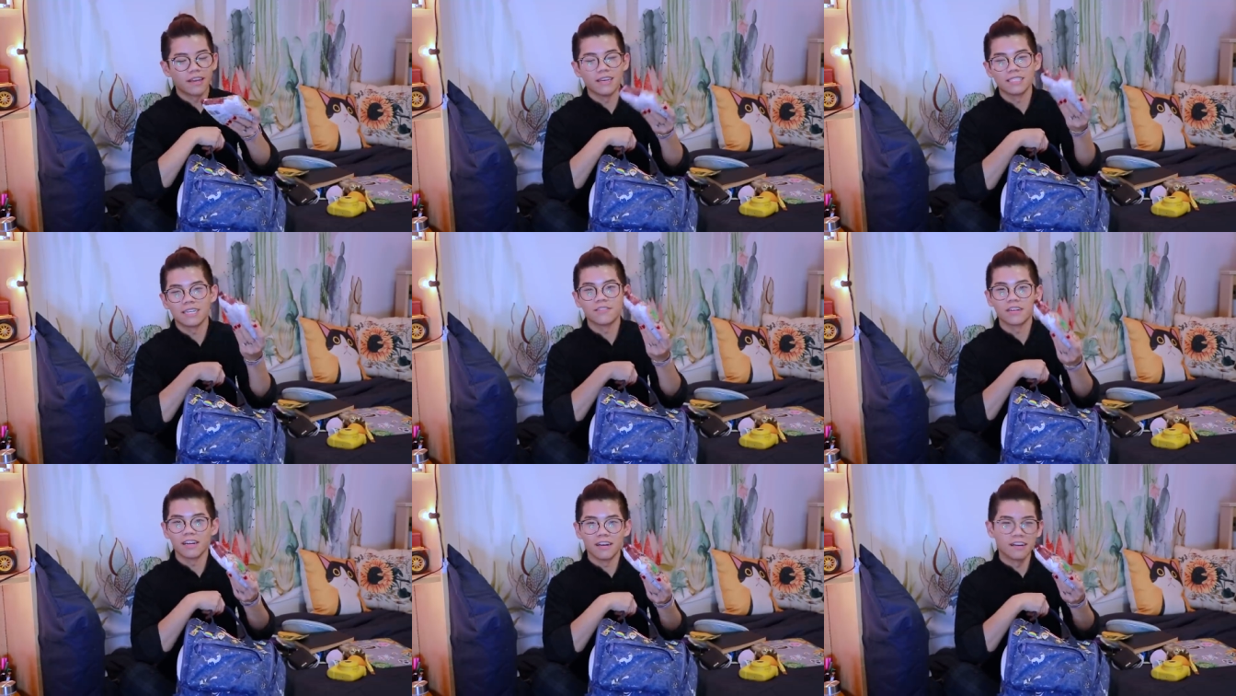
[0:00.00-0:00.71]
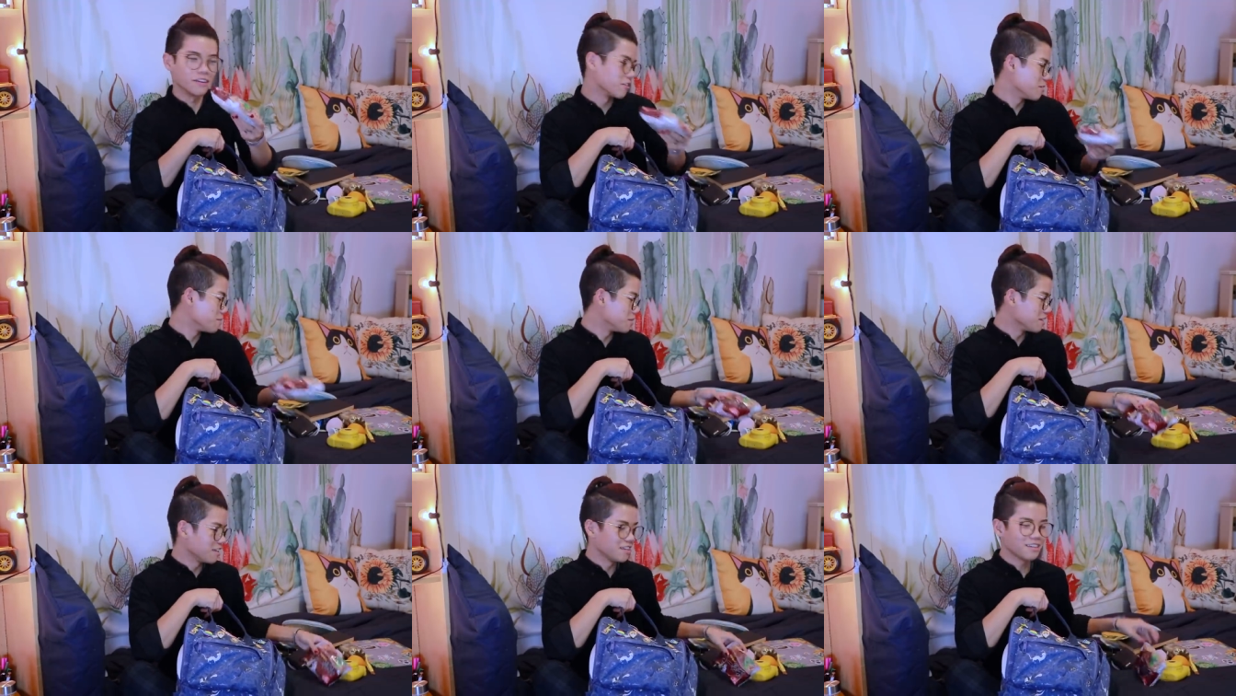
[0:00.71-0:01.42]
in case I ever get hungry,
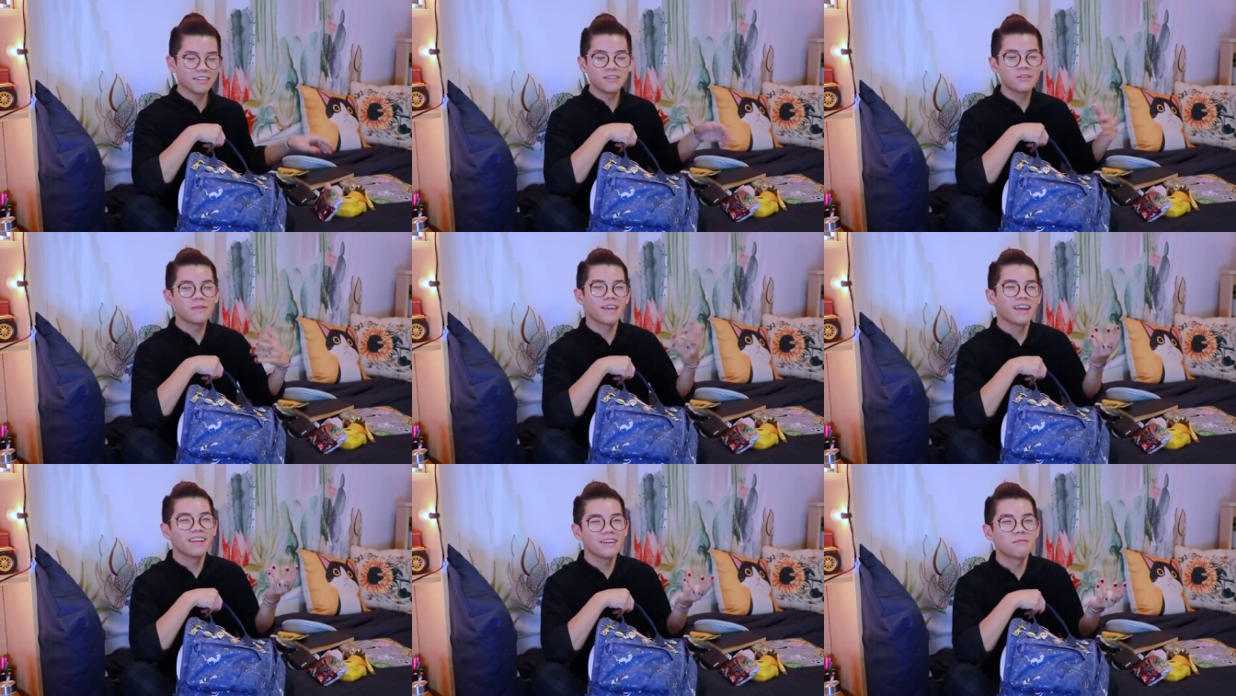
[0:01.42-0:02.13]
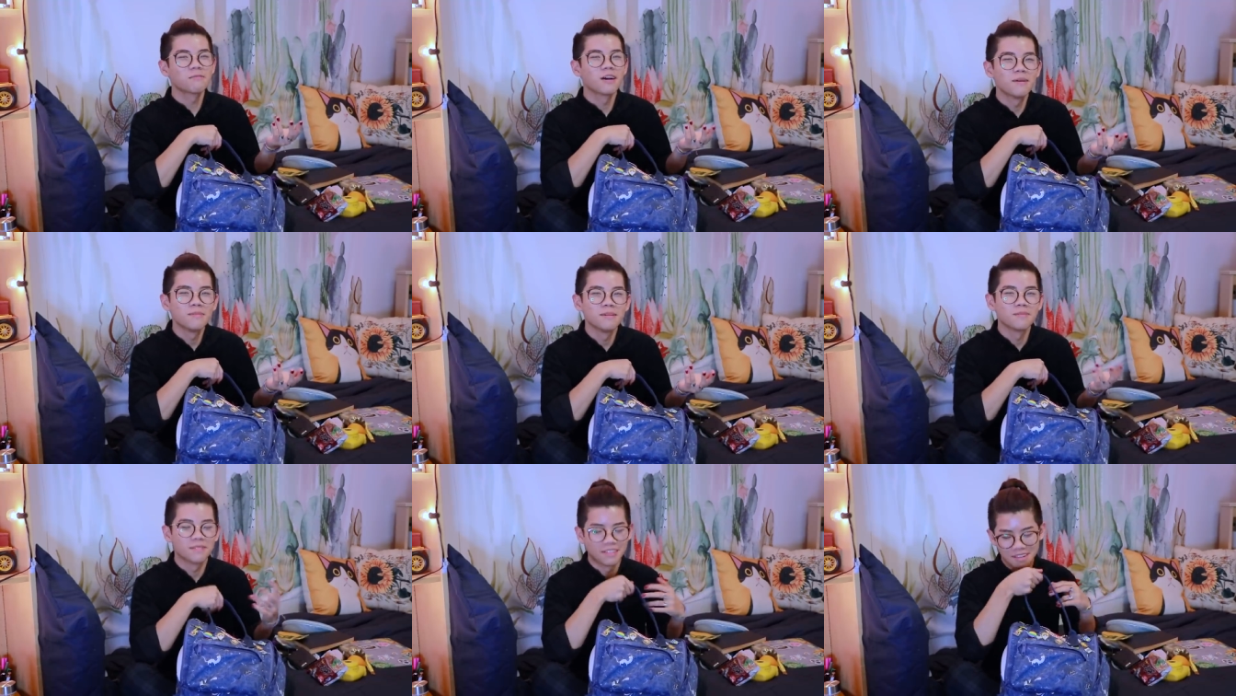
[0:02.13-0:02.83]
but like you can't eat
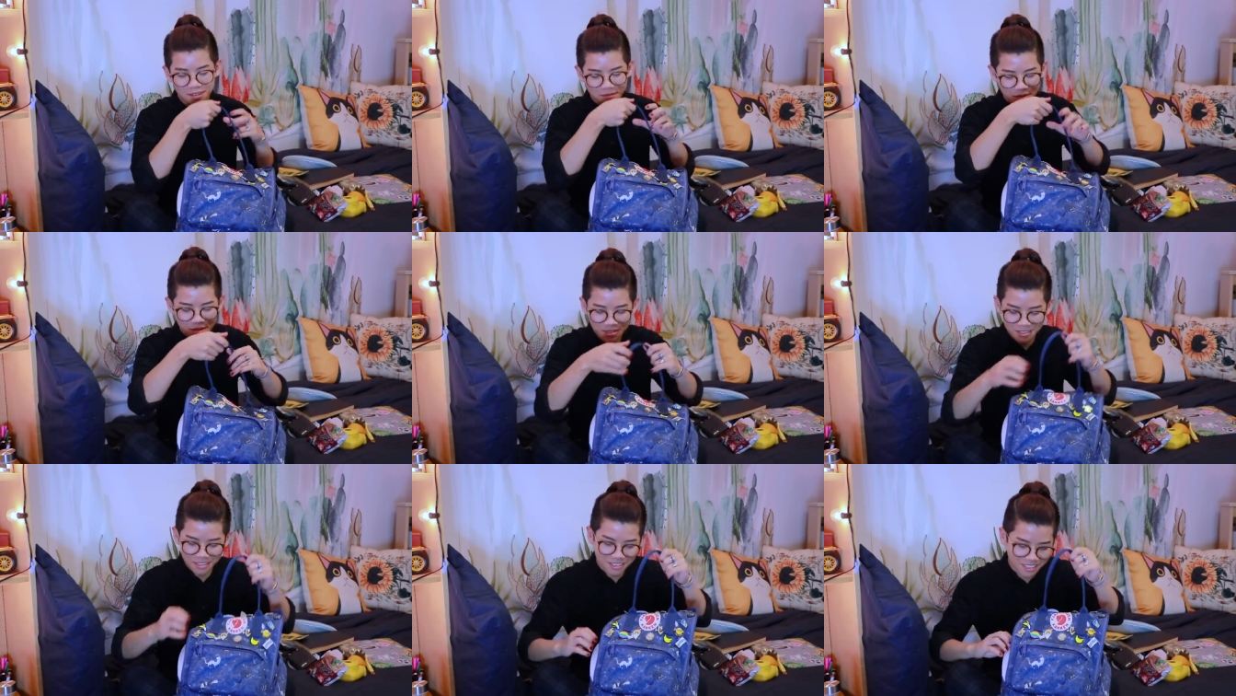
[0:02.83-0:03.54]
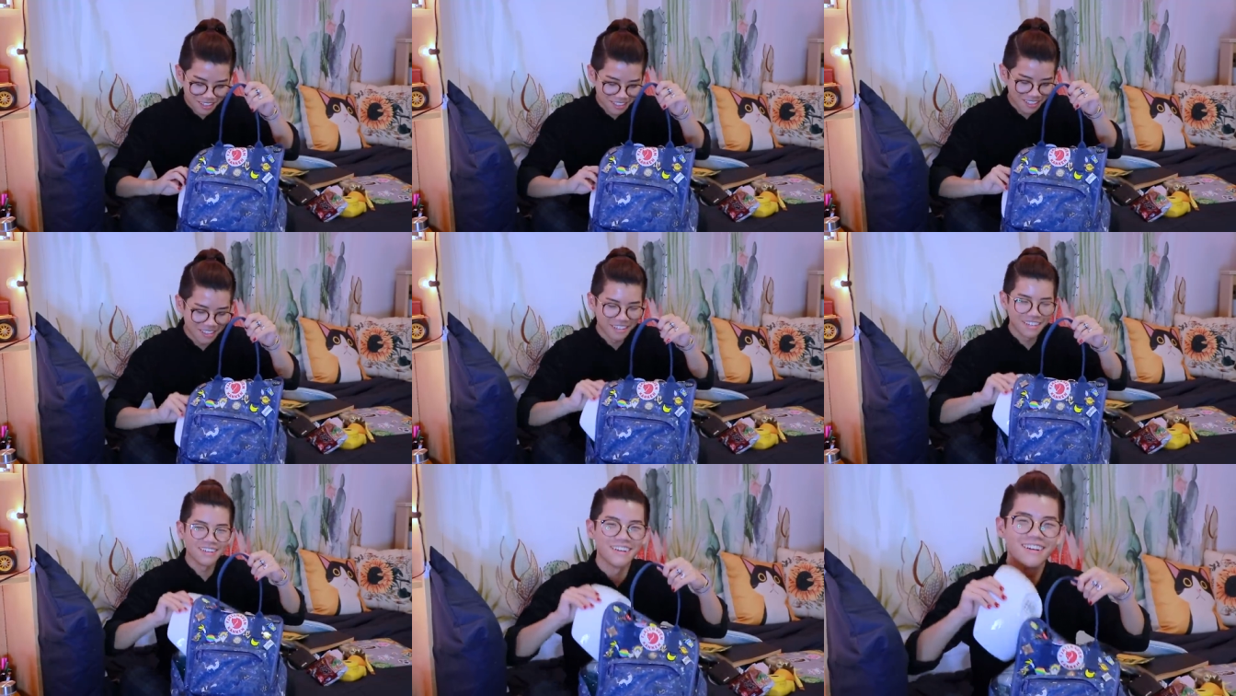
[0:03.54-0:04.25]
ramen without a bowl, so
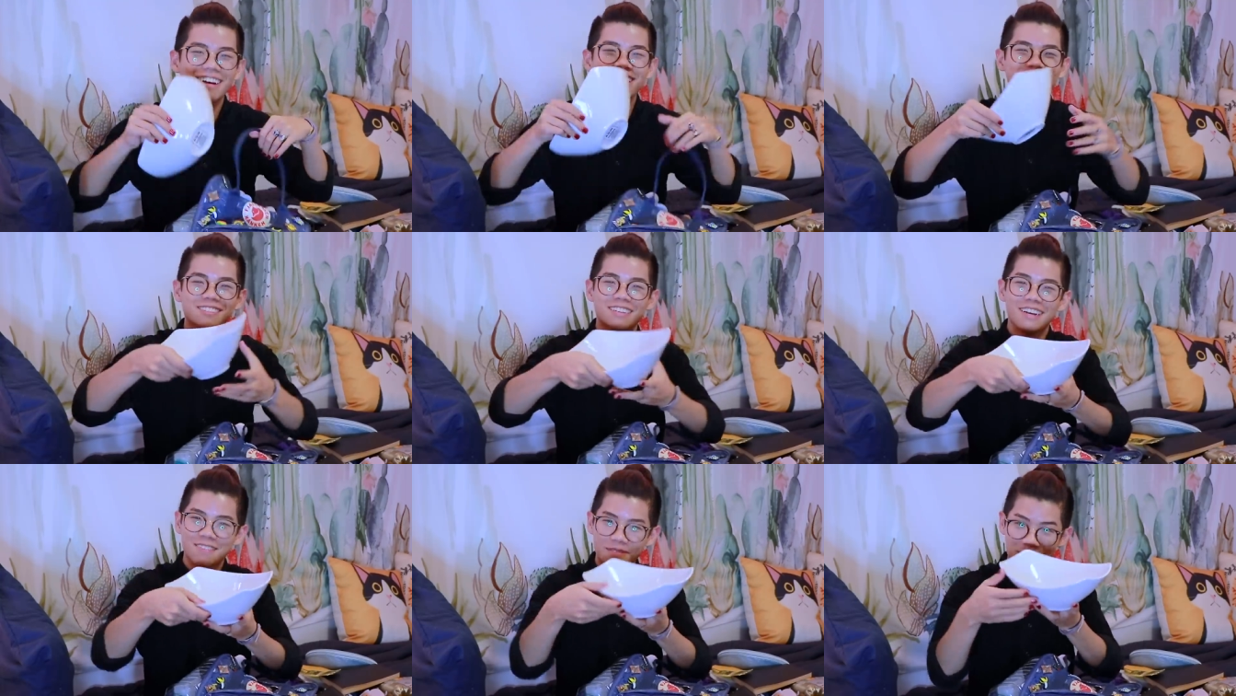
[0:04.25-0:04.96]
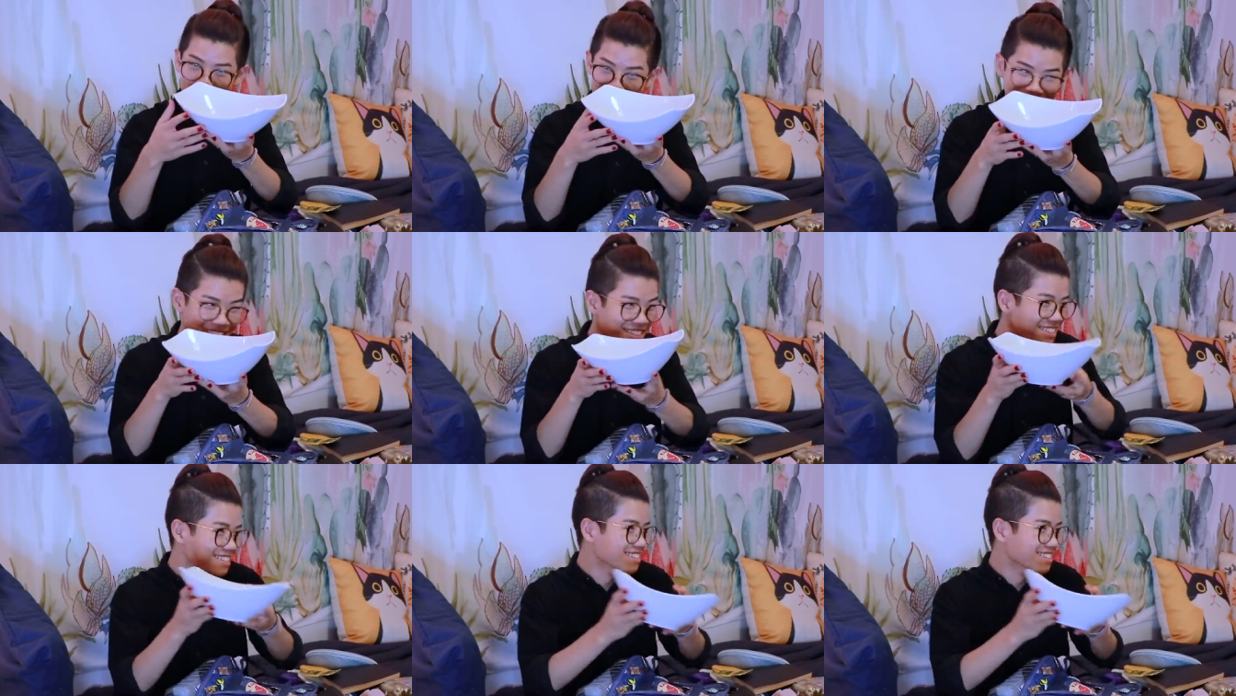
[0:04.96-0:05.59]
I also have a bowl.